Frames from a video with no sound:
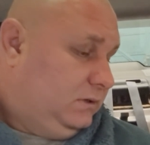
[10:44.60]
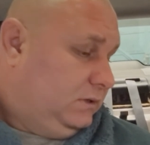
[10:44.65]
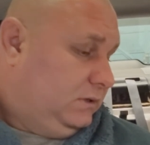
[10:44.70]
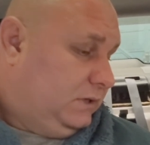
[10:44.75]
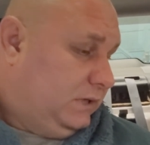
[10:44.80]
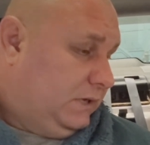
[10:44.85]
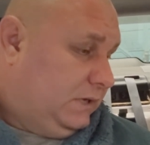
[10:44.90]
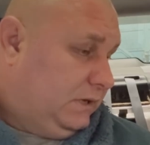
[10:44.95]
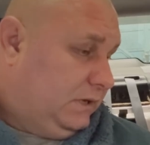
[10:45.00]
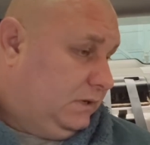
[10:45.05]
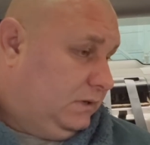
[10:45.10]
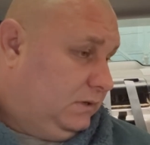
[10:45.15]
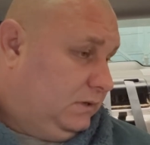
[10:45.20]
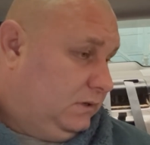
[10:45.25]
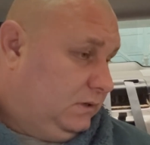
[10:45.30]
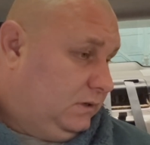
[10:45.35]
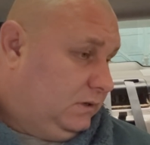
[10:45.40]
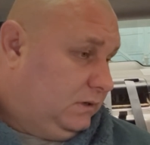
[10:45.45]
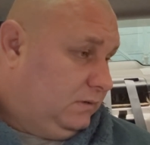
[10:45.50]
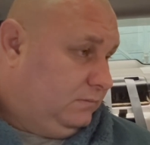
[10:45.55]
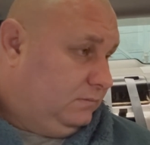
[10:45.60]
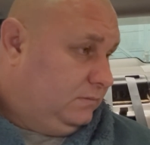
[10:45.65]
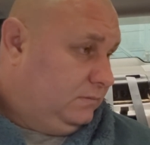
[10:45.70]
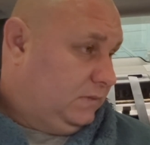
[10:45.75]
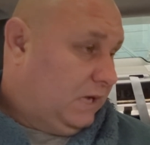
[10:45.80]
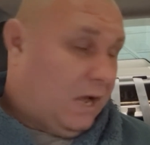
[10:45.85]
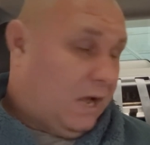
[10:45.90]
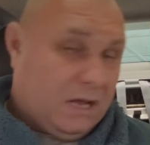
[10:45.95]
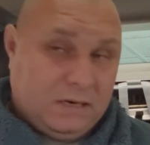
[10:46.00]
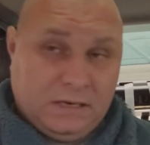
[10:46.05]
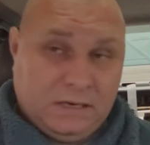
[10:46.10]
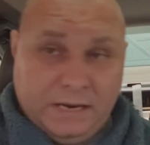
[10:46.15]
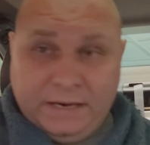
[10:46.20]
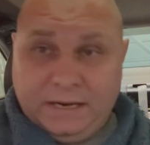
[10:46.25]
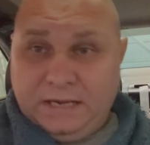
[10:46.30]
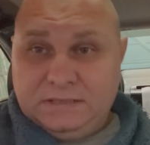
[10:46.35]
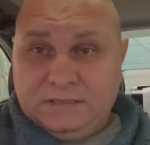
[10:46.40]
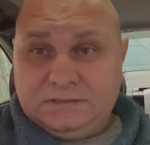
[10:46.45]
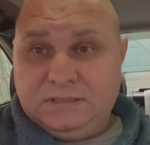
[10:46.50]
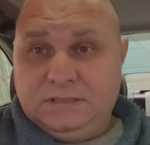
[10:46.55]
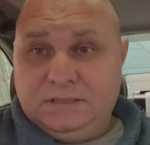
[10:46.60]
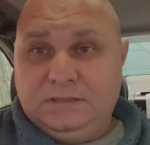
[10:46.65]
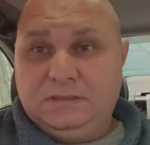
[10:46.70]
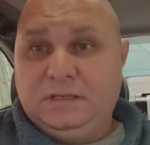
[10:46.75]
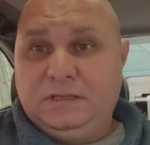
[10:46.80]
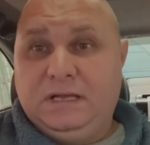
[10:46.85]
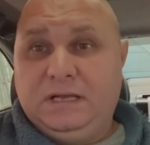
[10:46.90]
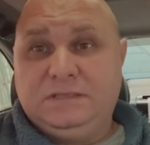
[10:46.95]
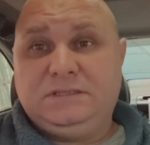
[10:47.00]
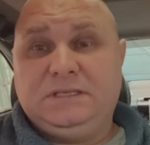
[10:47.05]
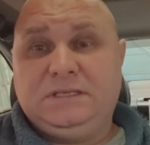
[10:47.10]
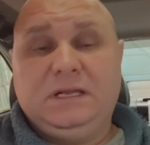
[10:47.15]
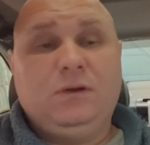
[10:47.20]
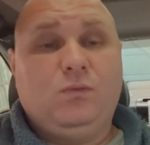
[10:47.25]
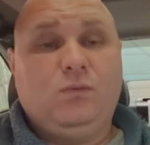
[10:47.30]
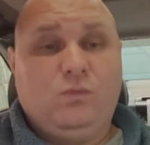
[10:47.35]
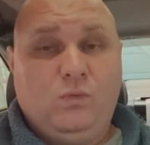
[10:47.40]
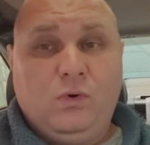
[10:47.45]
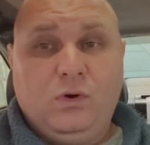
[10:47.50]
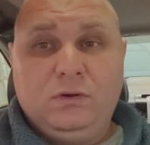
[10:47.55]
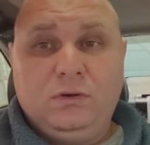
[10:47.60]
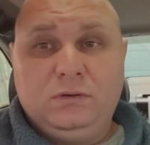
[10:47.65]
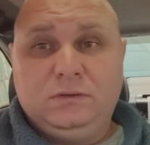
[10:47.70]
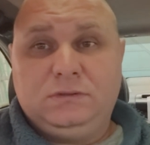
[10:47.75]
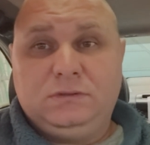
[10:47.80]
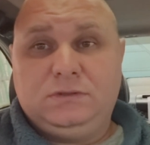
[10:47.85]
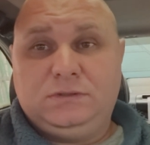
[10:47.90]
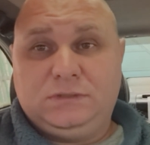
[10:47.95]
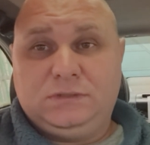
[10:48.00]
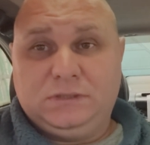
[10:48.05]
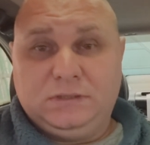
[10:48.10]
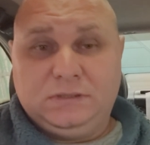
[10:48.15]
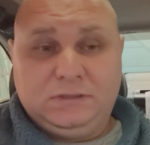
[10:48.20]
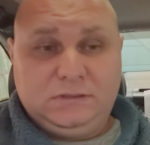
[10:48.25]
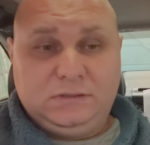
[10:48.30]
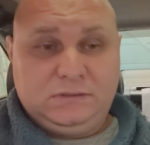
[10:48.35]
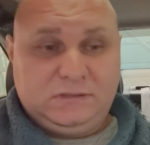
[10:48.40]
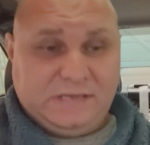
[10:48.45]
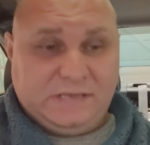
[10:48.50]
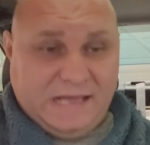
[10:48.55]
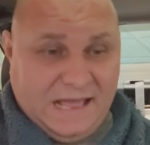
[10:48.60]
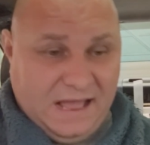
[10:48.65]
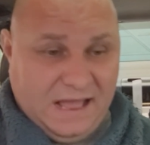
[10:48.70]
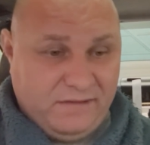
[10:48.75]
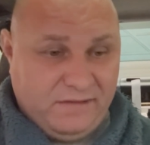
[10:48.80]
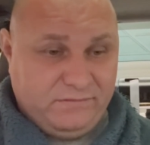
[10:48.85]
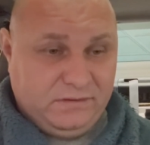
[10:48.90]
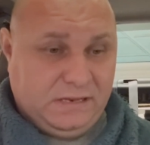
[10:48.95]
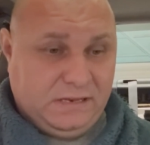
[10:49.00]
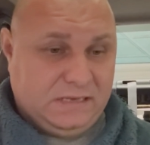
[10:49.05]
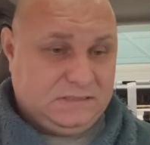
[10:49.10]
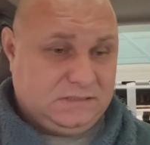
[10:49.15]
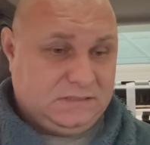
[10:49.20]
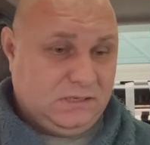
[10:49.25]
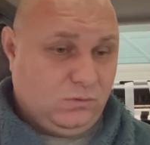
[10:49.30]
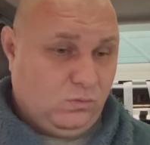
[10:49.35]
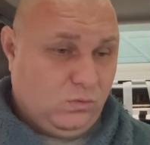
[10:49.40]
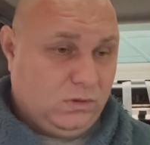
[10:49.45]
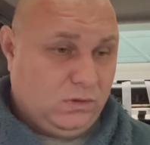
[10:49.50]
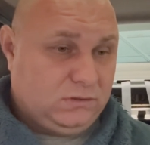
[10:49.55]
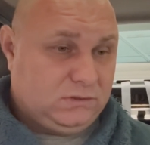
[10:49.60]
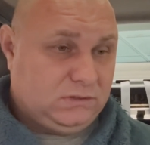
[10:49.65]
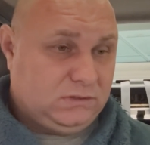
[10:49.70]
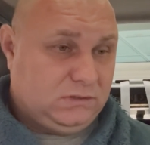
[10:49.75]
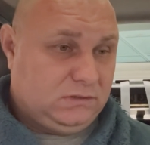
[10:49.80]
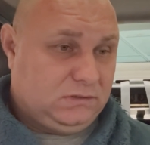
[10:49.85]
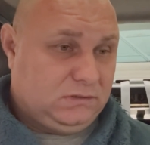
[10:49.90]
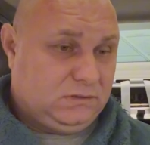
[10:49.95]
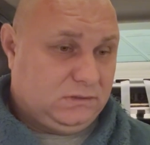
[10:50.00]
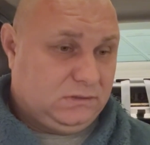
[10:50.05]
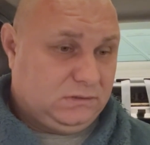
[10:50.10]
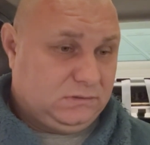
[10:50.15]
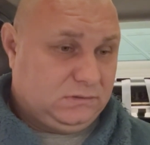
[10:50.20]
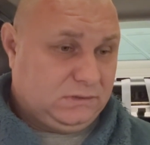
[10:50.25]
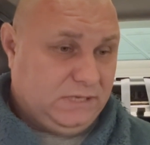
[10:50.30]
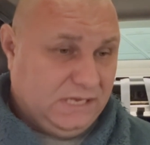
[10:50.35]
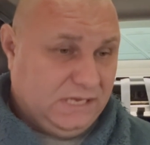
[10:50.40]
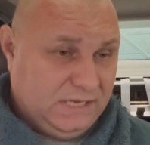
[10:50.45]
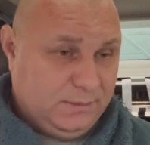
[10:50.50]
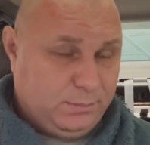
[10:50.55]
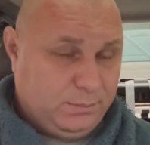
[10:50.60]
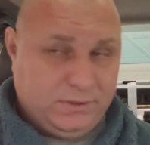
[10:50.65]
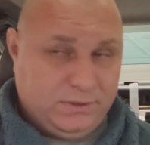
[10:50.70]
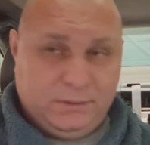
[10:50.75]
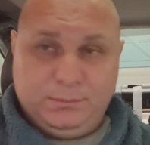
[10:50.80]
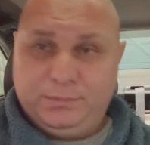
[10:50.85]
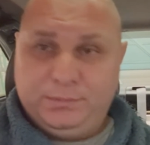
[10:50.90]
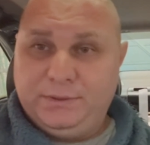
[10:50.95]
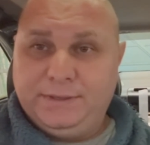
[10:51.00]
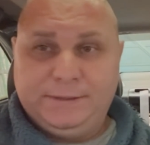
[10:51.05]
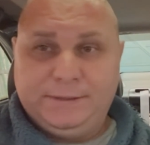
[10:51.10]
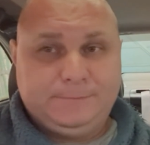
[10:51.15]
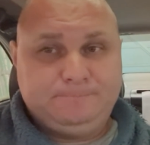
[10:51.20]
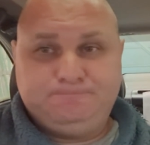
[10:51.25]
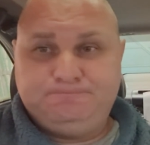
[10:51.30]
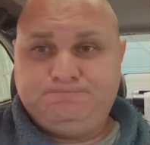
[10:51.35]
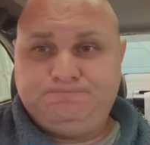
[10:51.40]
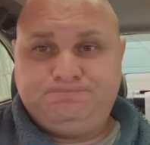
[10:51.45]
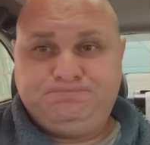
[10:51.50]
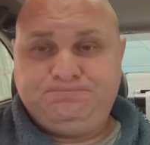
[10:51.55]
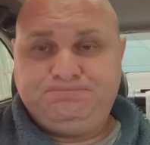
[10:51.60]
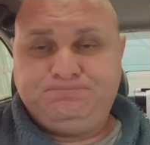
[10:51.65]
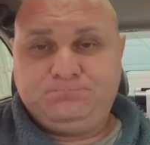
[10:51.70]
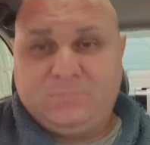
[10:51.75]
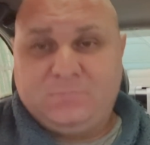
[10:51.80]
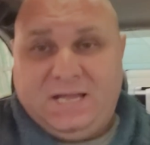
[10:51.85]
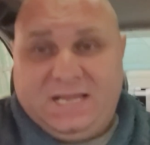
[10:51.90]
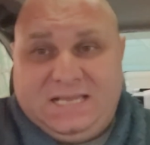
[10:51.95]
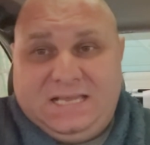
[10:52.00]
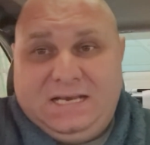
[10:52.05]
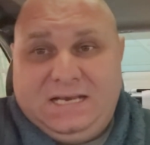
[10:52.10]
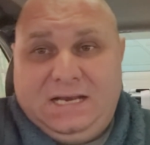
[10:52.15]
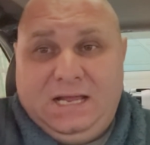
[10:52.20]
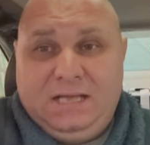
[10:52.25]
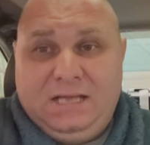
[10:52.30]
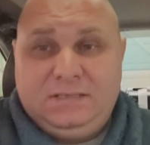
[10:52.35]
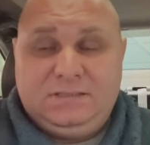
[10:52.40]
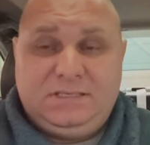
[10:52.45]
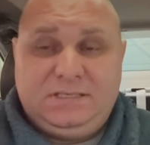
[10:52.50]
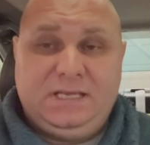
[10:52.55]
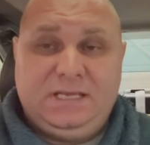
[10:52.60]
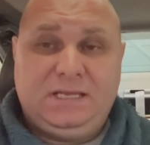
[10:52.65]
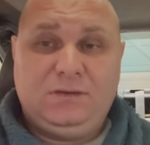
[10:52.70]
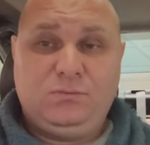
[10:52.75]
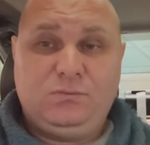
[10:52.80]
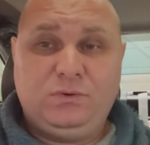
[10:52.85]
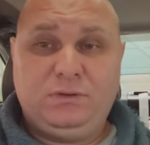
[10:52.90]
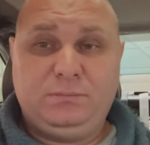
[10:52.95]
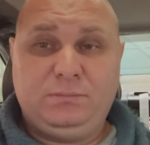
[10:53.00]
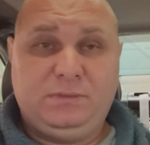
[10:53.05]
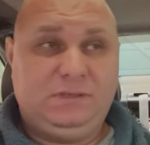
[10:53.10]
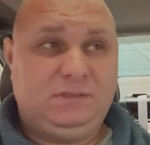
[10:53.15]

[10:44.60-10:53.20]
And like I said, I still want to have it. I still want to keep it, but I cannot take it with me.